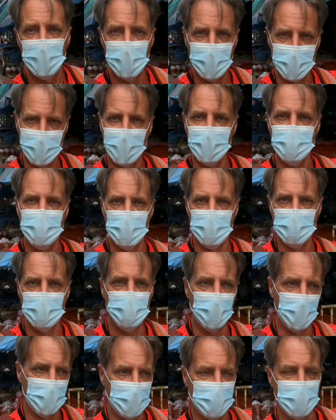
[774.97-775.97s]
the
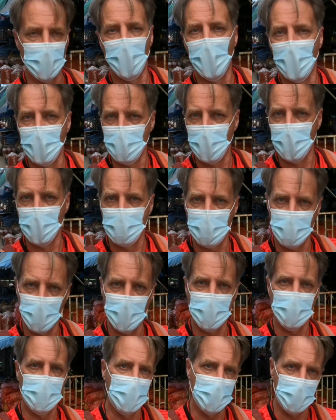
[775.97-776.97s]
license, whether for 1 month,
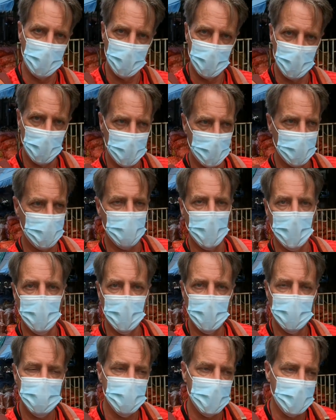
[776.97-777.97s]
1 year, or 3
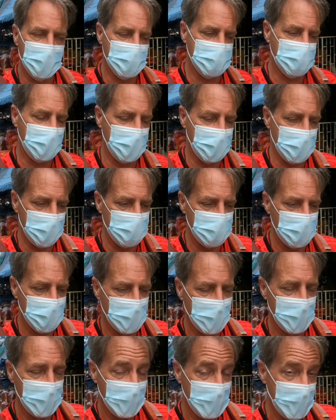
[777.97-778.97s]
months at a time.
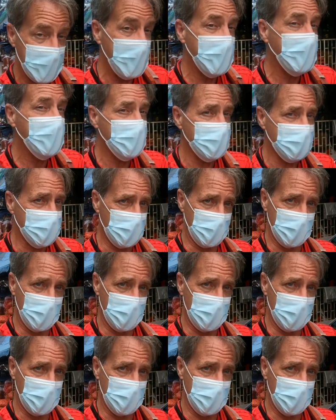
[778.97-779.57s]
And of